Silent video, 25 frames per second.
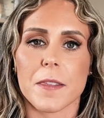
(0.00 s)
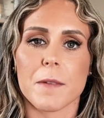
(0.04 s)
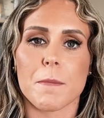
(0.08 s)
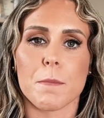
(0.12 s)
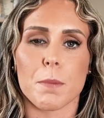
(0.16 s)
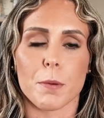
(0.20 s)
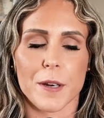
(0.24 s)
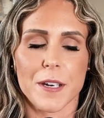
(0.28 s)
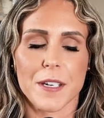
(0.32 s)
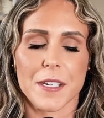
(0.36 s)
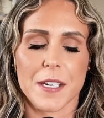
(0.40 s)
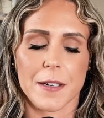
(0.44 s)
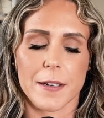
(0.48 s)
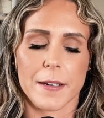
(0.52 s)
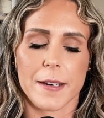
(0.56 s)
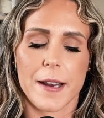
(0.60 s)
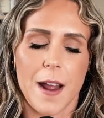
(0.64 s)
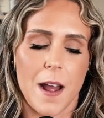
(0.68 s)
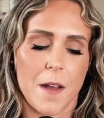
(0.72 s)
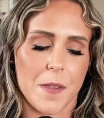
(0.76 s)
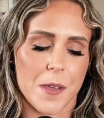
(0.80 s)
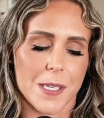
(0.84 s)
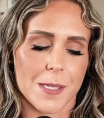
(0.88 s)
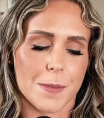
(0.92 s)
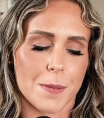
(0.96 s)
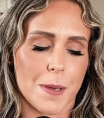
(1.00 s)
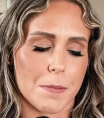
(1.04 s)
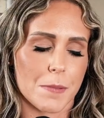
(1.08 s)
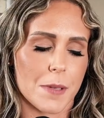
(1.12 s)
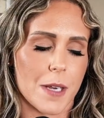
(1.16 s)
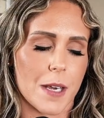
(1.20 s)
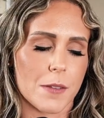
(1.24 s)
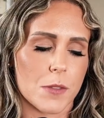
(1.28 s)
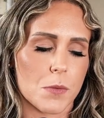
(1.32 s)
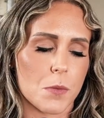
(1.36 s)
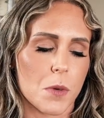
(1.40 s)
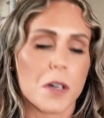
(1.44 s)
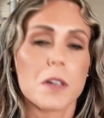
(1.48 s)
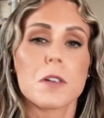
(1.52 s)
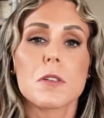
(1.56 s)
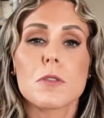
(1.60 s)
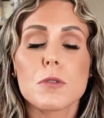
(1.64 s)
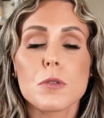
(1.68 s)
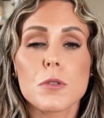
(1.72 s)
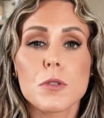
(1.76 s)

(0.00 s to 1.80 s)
the breakdown on how these peptides work.